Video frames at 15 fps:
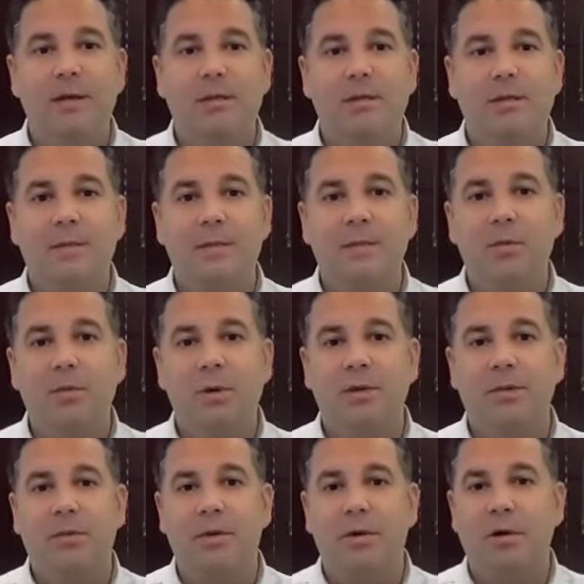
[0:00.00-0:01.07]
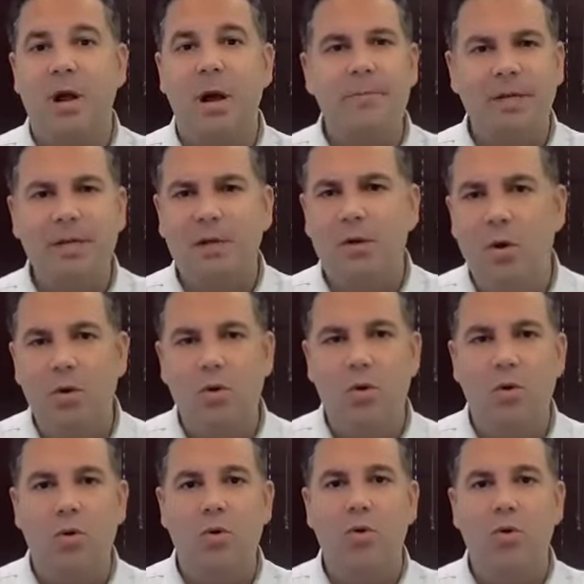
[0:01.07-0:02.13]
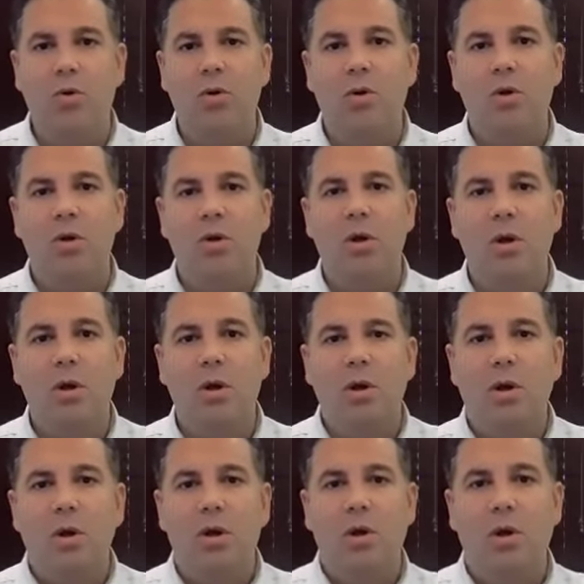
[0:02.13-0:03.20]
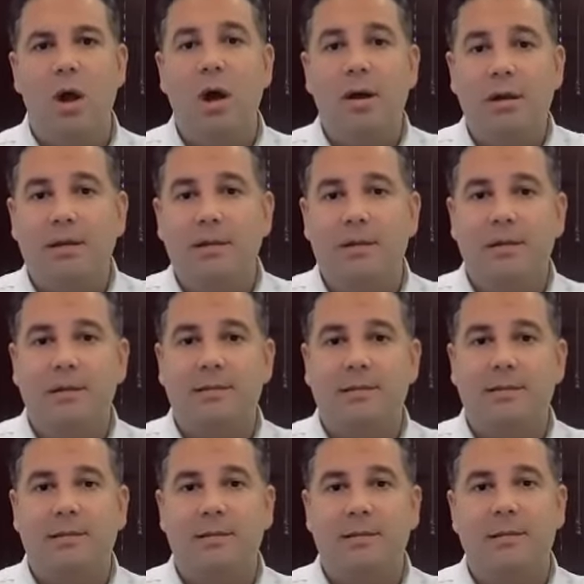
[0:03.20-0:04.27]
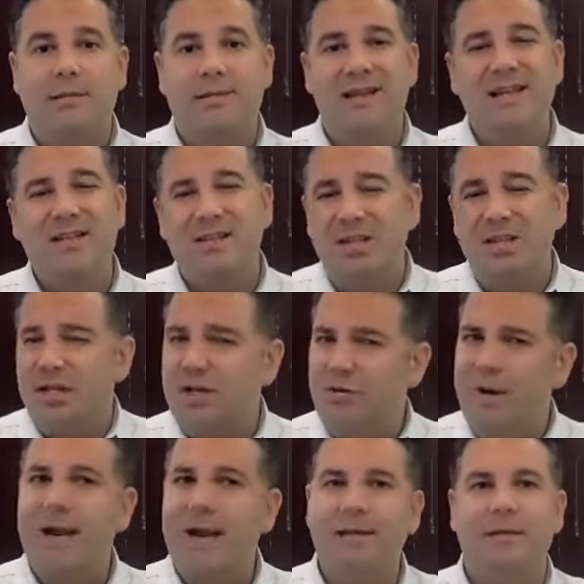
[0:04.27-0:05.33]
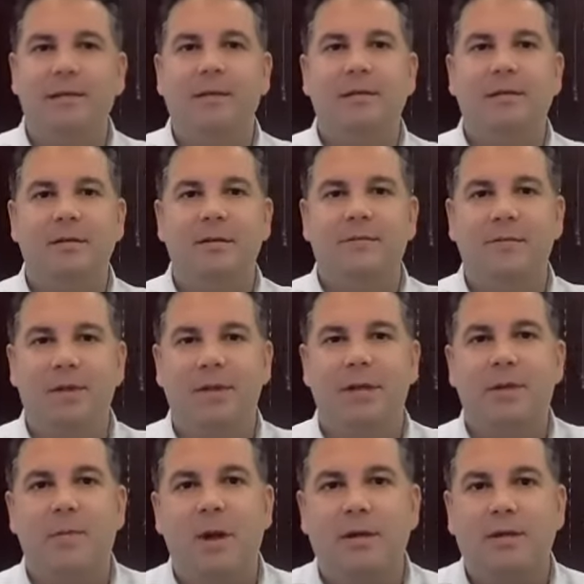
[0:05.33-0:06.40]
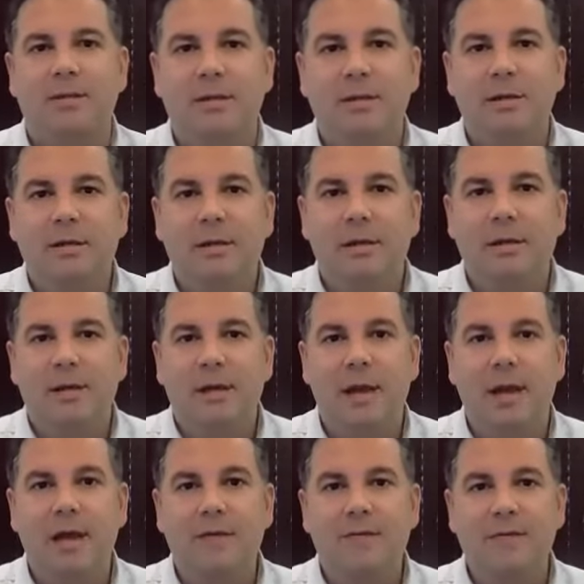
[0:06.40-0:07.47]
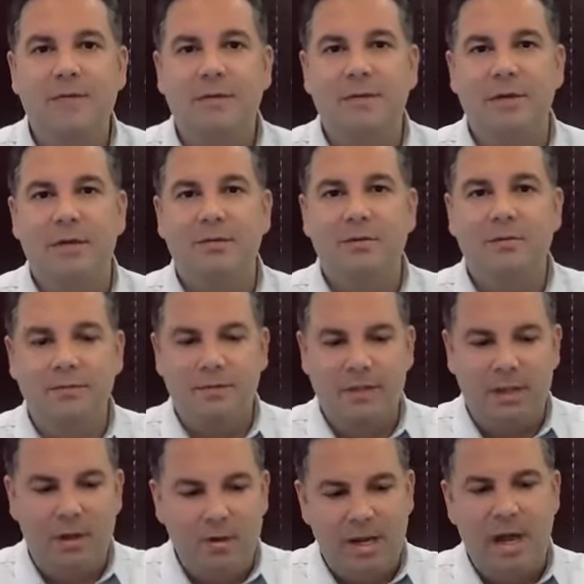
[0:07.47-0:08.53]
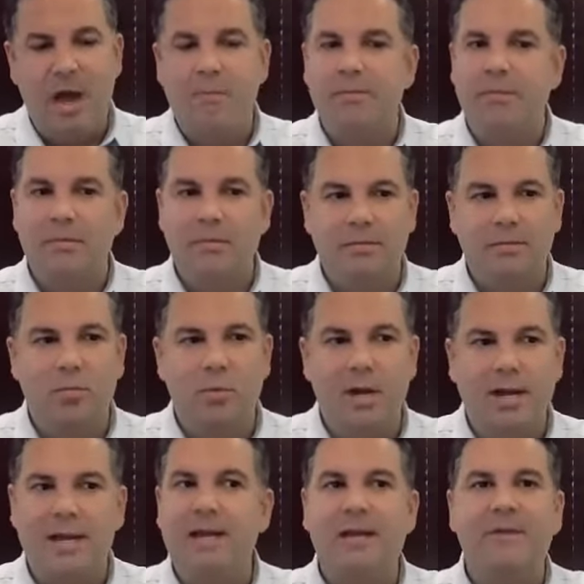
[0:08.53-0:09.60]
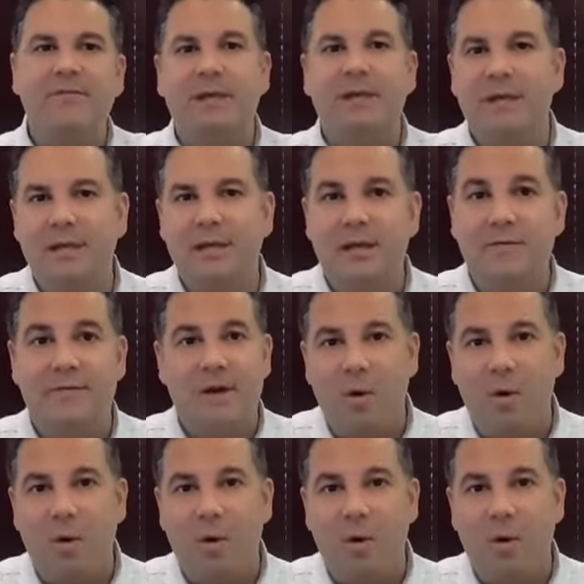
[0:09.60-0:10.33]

Something with your company logo or on it, it's, it's not such a great idea if you think about it. A lot of us think to say, okay, how, what kind of gifts I can give?